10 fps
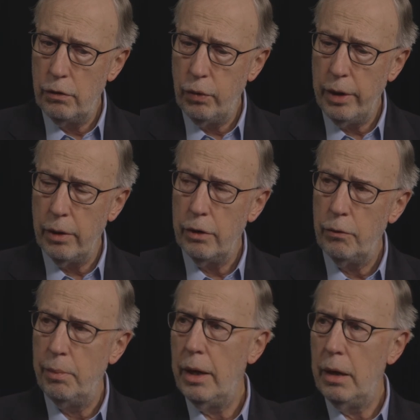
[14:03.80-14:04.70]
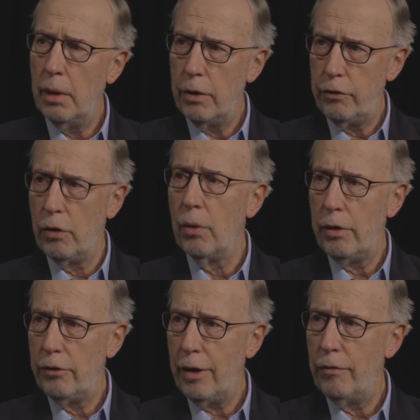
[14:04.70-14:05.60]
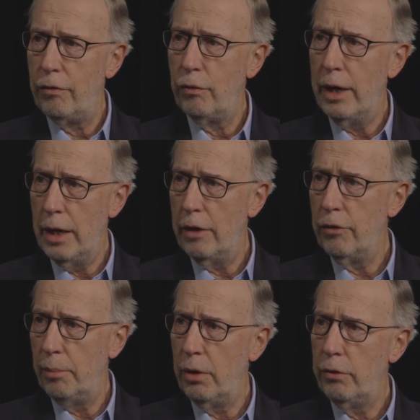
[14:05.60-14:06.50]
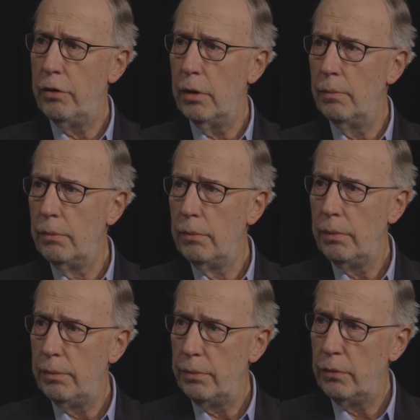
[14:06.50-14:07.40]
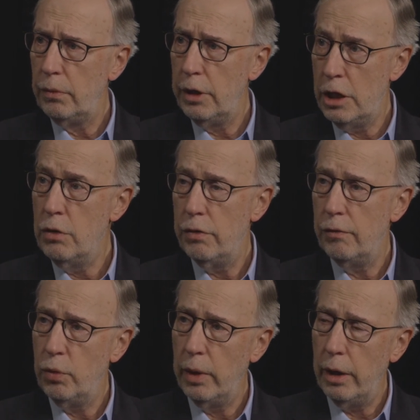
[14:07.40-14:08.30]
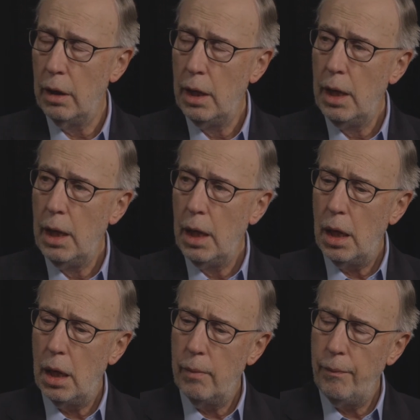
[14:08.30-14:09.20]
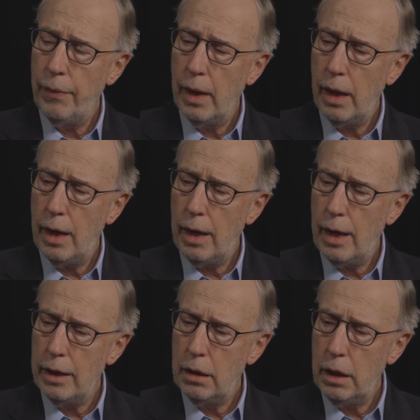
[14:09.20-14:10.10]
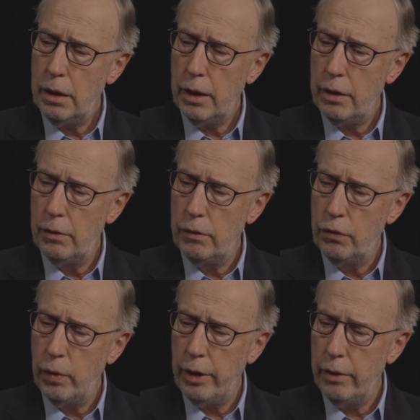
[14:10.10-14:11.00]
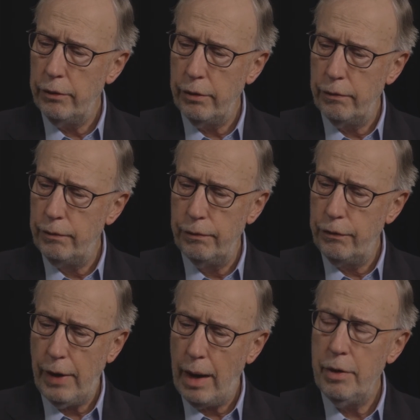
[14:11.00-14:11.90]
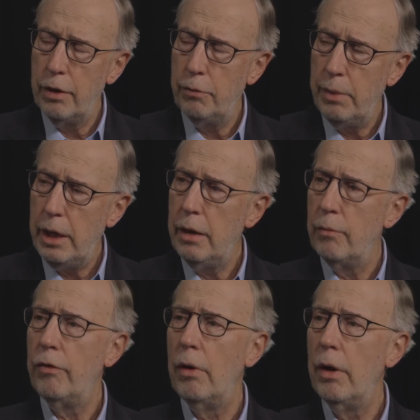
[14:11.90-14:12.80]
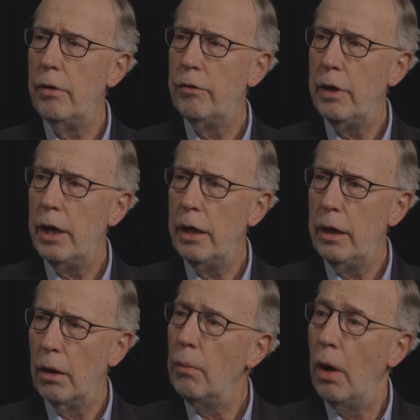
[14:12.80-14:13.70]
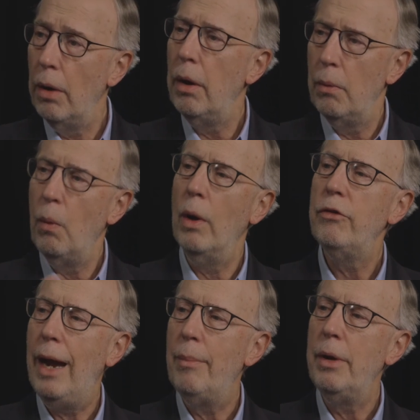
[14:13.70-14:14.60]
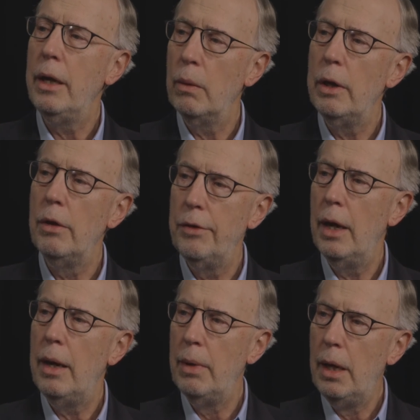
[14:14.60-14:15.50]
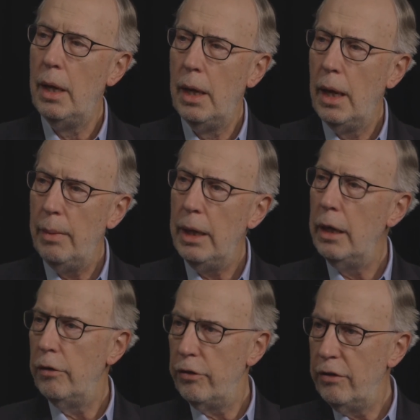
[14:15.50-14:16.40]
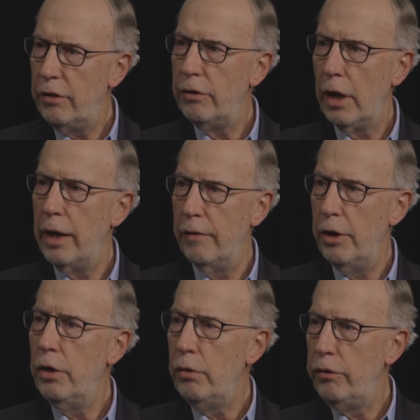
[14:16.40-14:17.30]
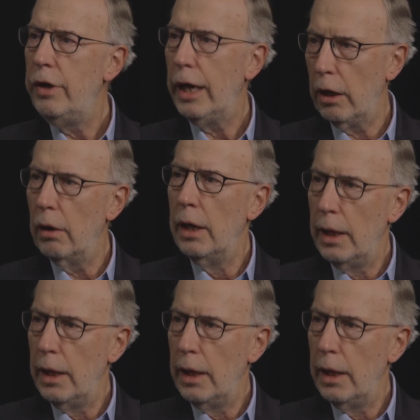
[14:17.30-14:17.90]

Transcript: Twitter, it's been in the stories I've written as opposed to the use of Twitter. I think that Twitter is a fabulous medium for understanding what's happening in real time. I mean, in a sense, it's kind of a news ticker.